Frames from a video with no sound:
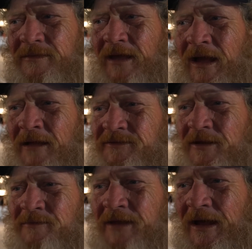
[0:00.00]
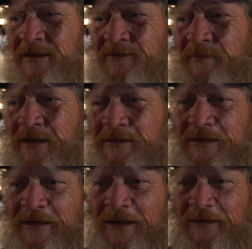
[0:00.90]
Yeah, sometimes, but,
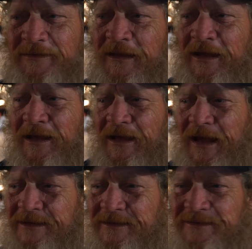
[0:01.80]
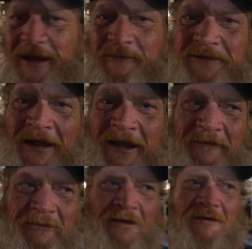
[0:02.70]
you know, at the same
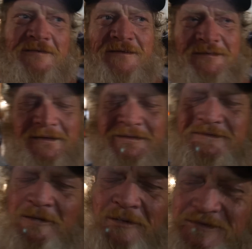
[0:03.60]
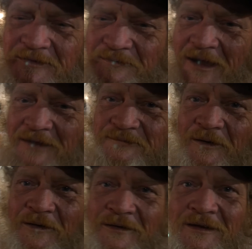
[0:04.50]
time, you know, there's so much to fight
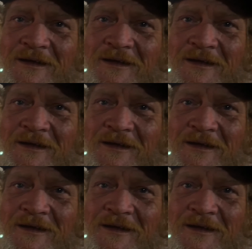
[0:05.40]
for